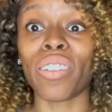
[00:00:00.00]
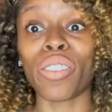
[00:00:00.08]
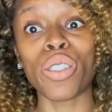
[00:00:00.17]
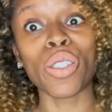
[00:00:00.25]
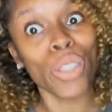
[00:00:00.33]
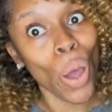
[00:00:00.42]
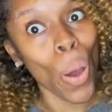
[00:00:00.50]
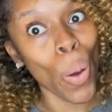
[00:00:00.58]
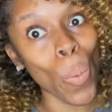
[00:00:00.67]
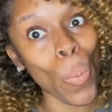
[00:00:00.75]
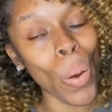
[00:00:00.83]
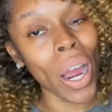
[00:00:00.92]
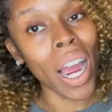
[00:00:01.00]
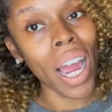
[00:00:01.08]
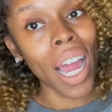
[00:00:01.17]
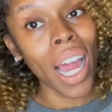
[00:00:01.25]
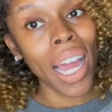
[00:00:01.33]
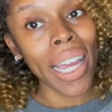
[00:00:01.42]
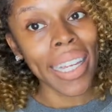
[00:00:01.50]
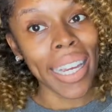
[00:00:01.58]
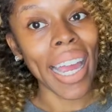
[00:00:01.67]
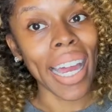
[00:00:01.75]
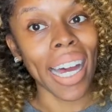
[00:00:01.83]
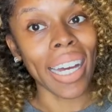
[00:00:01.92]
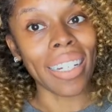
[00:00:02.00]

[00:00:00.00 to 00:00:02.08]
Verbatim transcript: So yeah,